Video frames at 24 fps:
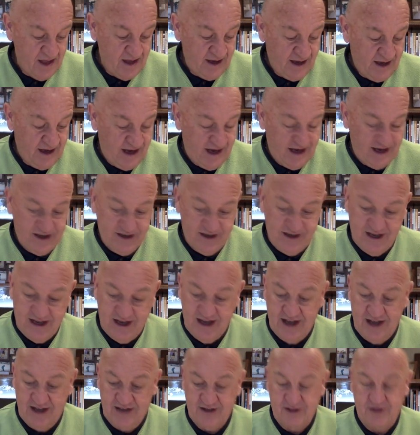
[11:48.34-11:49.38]
And
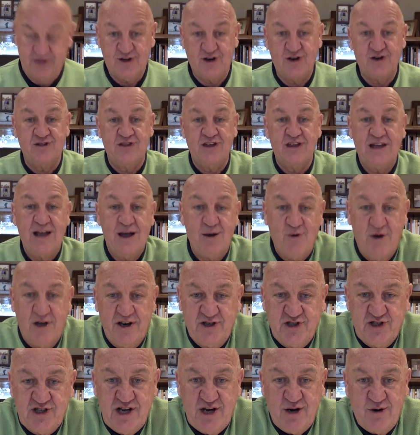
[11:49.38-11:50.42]
uh, the third thing I want
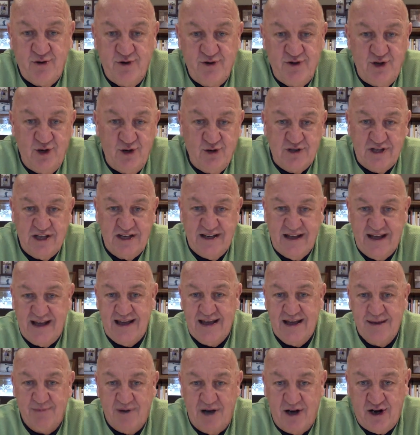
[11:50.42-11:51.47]
to share with you
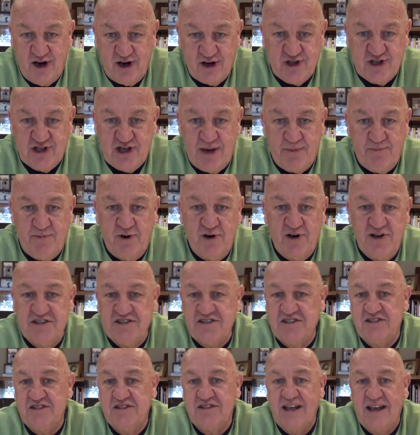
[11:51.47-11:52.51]
today about our shepherd
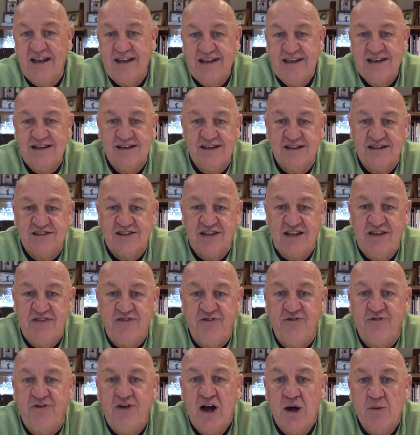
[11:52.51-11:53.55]
is that he is a
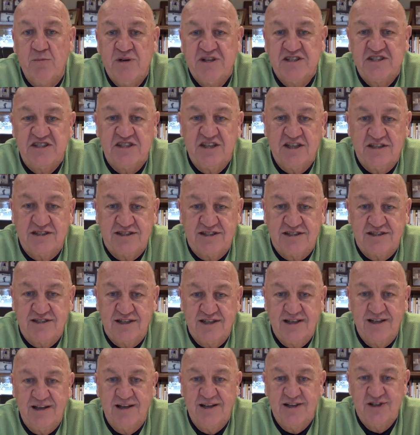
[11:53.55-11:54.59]

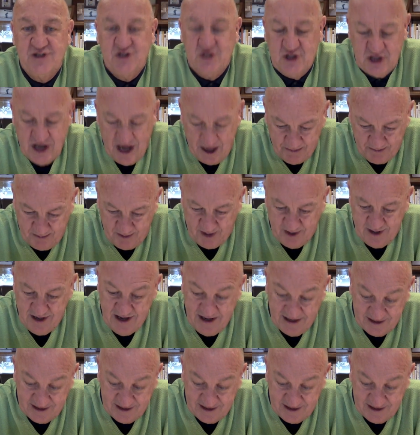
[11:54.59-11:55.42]
pharmacist shepherd.